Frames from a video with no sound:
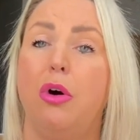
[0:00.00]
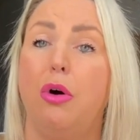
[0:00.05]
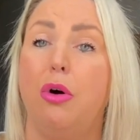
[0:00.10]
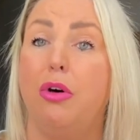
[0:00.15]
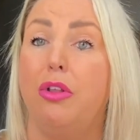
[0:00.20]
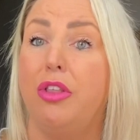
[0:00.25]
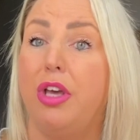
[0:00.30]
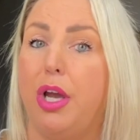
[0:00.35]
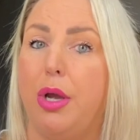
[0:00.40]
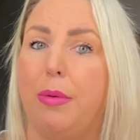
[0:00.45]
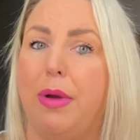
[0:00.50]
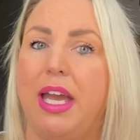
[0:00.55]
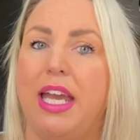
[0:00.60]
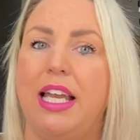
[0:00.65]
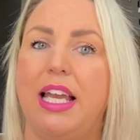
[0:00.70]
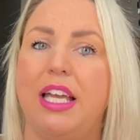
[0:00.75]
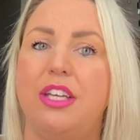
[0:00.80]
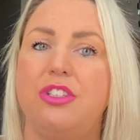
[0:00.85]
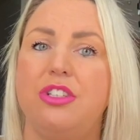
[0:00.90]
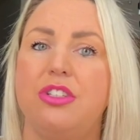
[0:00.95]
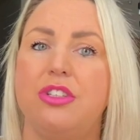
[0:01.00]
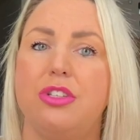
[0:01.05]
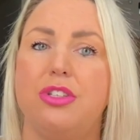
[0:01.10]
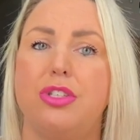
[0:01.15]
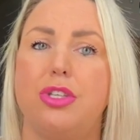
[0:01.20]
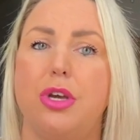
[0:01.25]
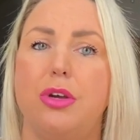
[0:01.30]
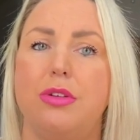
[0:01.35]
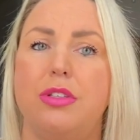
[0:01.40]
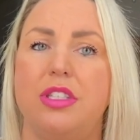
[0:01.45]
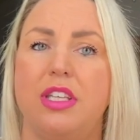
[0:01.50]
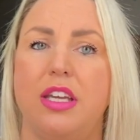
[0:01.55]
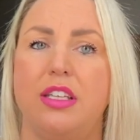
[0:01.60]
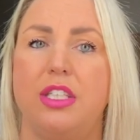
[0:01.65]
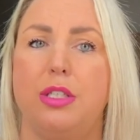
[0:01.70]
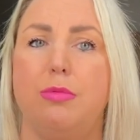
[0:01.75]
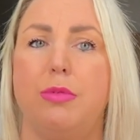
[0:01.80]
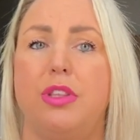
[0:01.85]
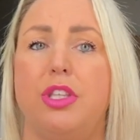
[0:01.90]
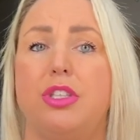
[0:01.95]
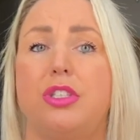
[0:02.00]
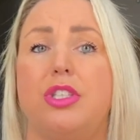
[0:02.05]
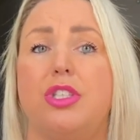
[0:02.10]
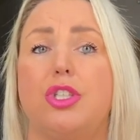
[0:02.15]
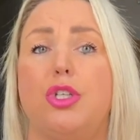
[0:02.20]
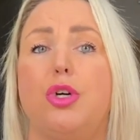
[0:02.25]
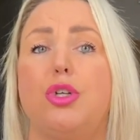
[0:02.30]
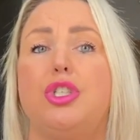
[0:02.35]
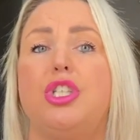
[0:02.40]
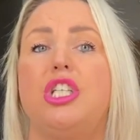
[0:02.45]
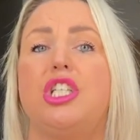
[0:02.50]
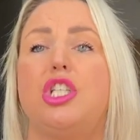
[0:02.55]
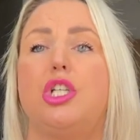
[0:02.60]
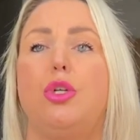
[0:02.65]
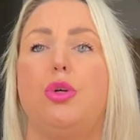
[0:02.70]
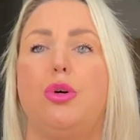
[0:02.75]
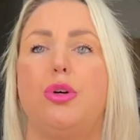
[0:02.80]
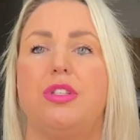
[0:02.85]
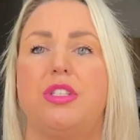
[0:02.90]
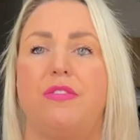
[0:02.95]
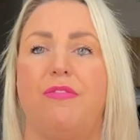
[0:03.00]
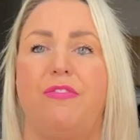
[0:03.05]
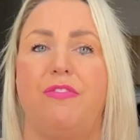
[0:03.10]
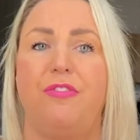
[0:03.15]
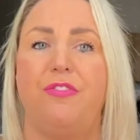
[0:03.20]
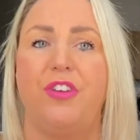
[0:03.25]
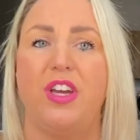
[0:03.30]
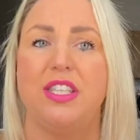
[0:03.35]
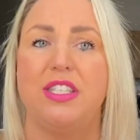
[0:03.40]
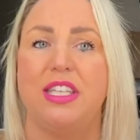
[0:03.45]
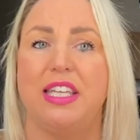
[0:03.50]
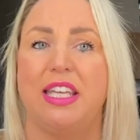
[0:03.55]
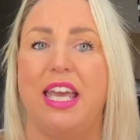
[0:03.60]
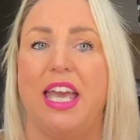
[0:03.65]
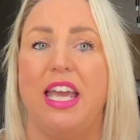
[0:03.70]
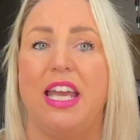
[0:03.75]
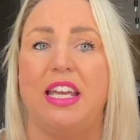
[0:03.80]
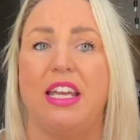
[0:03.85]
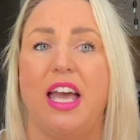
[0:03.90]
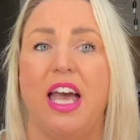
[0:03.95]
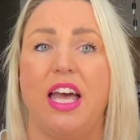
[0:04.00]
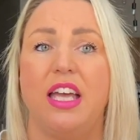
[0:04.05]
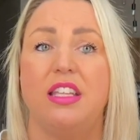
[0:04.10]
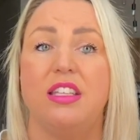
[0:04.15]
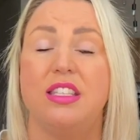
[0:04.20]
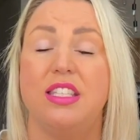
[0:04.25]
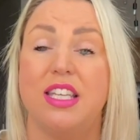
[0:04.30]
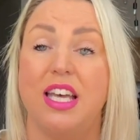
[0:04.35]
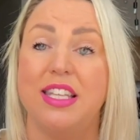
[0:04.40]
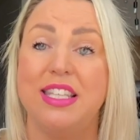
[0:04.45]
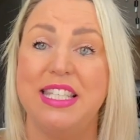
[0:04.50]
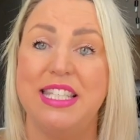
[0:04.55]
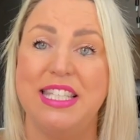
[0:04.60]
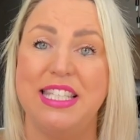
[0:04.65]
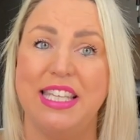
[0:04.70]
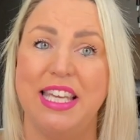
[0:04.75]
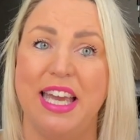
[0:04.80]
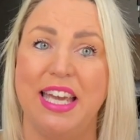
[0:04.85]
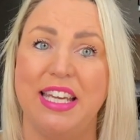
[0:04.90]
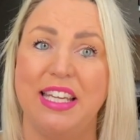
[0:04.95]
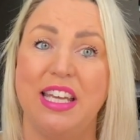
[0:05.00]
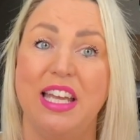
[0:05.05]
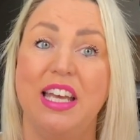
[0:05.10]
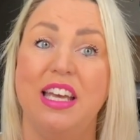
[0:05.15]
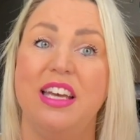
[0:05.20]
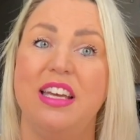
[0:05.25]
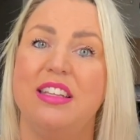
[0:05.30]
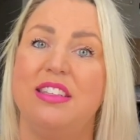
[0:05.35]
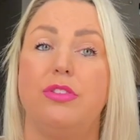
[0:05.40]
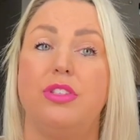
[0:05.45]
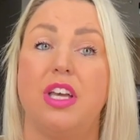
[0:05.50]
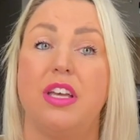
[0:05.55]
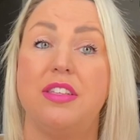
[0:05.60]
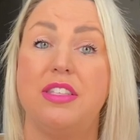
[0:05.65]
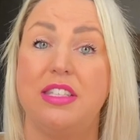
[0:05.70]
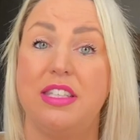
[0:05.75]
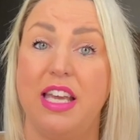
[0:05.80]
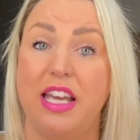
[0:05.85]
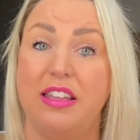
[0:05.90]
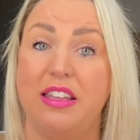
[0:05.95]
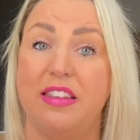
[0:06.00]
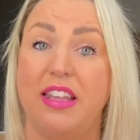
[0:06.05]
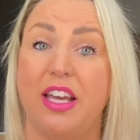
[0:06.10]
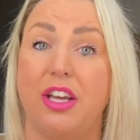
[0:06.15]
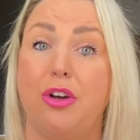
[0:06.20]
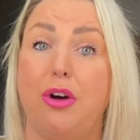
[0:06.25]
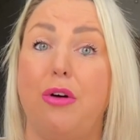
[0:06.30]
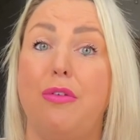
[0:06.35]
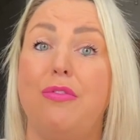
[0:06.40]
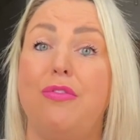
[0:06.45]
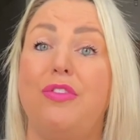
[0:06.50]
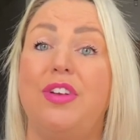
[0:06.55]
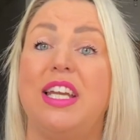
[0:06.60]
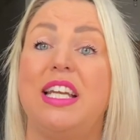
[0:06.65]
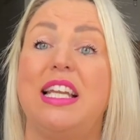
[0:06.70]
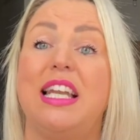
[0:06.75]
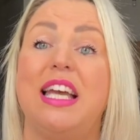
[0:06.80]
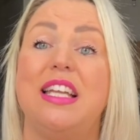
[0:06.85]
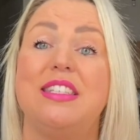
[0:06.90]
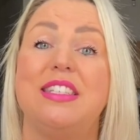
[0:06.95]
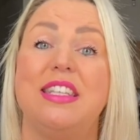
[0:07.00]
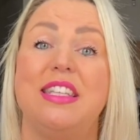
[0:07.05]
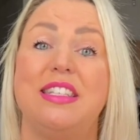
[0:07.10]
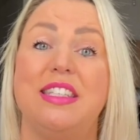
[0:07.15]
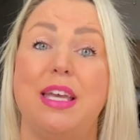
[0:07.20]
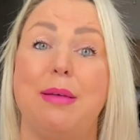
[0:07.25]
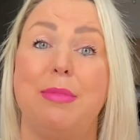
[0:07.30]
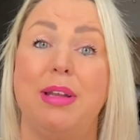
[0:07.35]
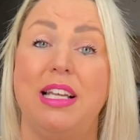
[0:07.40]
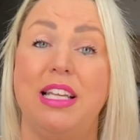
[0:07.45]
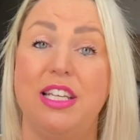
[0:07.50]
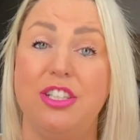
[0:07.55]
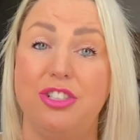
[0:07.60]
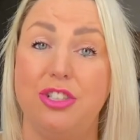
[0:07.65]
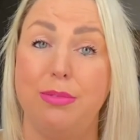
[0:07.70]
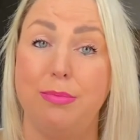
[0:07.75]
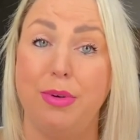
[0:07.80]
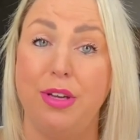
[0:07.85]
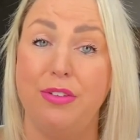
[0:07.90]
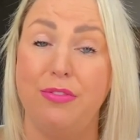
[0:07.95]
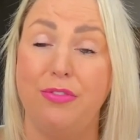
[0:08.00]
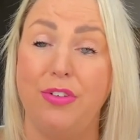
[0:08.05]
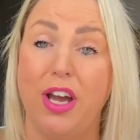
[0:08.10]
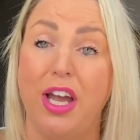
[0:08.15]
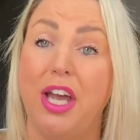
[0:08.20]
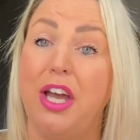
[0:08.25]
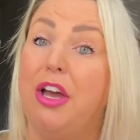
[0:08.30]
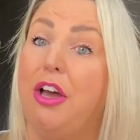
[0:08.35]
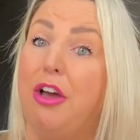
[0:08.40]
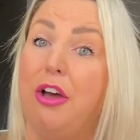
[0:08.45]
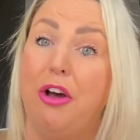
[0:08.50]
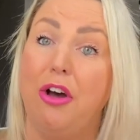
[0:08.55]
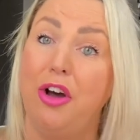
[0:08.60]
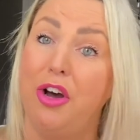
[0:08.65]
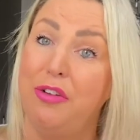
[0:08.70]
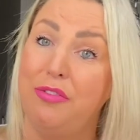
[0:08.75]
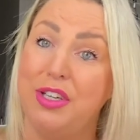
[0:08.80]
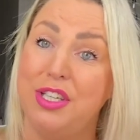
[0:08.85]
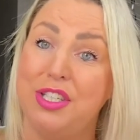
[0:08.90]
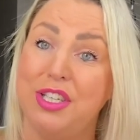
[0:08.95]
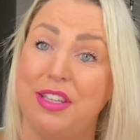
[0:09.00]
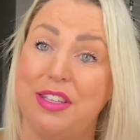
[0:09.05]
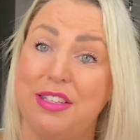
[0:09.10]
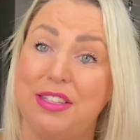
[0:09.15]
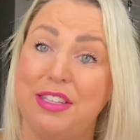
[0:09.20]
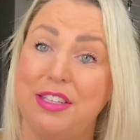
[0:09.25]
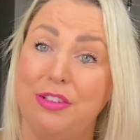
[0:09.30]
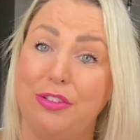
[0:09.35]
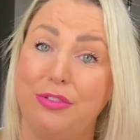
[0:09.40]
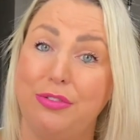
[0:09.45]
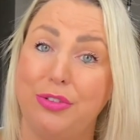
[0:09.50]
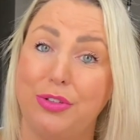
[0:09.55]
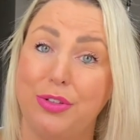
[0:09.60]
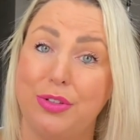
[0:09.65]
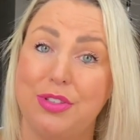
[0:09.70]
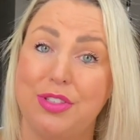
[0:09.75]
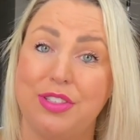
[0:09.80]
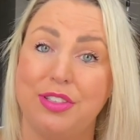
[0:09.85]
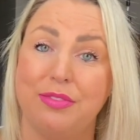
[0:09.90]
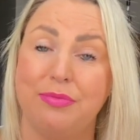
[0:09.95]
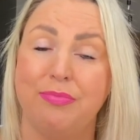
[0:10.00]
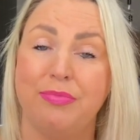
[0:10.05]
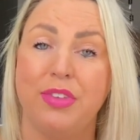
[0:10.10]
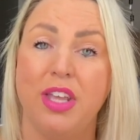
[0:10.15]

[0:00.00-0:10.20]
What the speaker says: Although a legend associated with the Scottish lords Fetterkane and Dunciane does say that their conflict led to the demolition by fire of each other's hillforts.